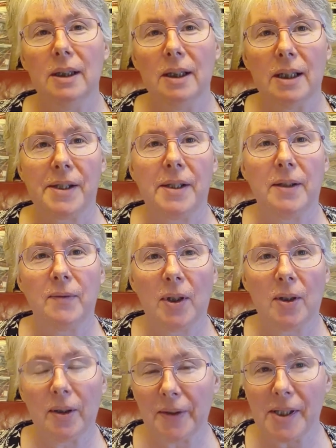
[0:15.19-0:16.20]
because I did
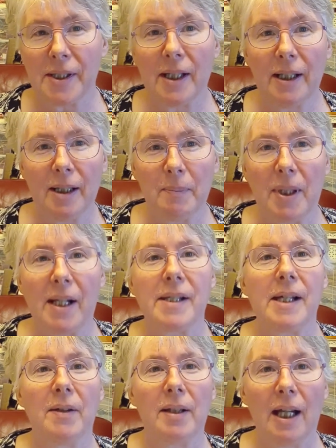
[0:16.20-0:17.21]
record this earlier, but I
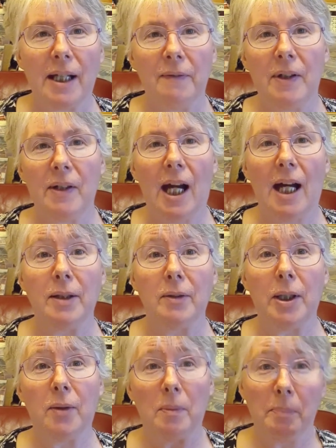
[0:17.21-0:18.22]
sounded like a very
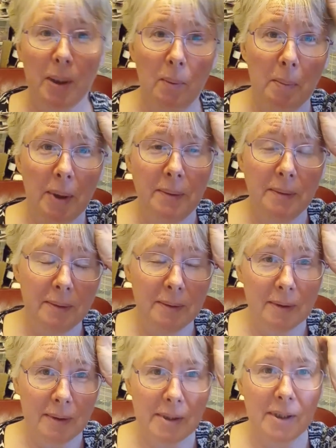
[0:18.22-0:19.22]
angry, grumpy woman,
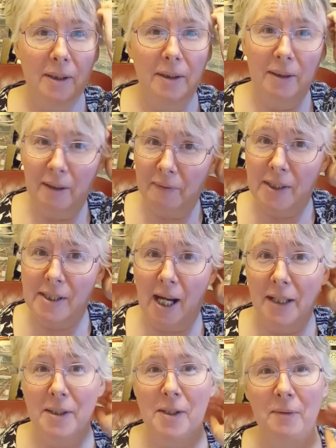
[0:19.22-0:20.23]
so I've
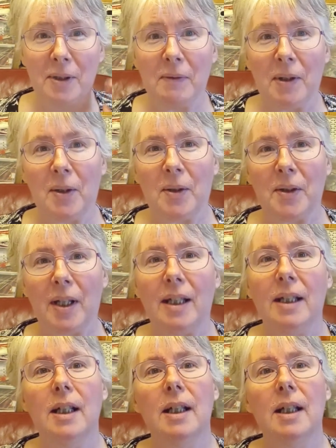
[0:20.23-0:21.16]
decided to re-record it.